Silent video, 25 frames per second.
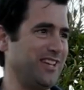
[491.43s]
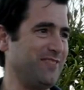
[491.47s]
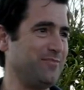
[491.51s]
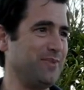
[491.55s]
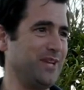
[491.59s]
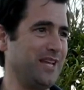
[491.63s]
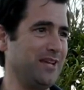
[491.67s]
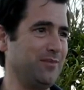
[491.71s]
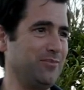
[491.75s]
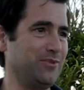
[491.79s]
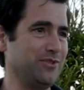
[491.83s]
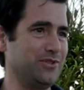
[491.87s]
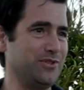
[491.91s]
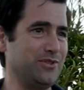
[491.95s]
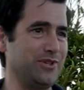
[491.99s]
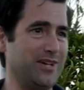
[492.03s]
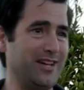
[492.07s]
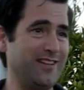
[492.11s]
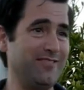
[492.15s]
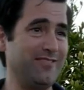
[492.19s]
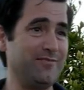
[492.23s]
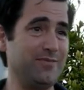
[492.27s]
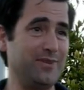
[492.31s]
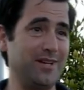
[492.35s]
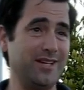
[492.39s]
I've been able to do,
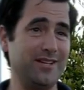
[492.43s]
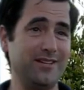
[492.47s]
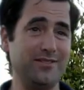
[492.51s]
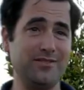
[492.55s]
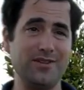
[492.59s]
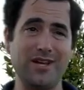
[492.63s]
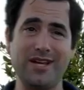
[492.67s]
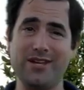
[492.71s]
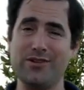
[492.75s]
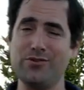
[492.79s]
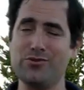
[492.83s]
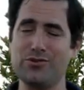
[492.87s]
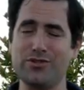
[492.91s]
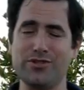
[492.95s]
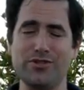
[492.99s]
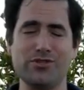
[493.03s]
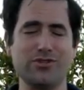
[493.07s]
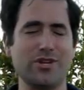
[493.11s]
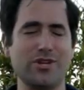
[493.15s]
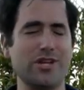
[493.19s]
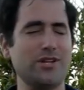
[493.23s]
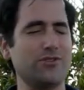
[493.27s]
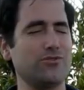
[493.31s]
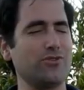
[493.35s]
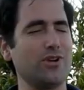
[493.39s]
I usually
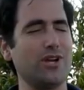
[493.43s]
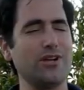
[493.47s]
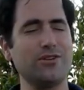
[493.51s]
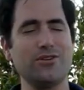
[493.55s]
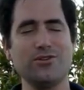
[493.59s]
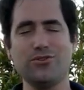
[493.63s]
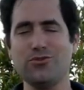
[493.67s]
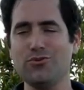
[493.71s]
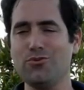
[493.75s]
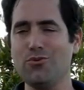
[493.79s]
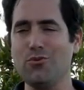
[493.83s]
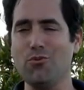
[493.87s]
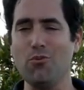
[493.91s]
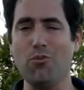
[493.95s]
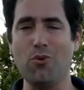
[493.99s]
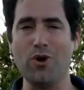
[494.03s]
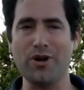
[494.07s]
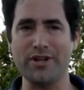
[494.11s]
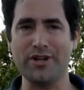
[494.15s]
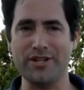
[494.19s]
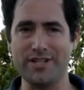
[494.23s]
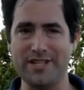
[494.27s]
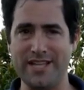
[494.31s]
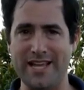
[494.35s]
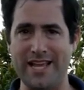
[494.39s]
try to do
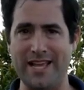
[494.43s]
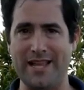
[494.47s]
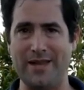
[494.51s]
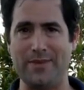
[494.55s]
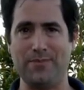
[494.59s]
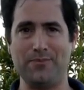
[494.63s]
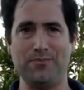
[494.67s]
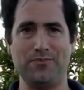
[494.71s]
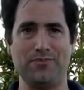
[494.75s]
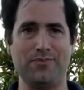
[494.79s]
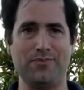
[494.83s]
one a day.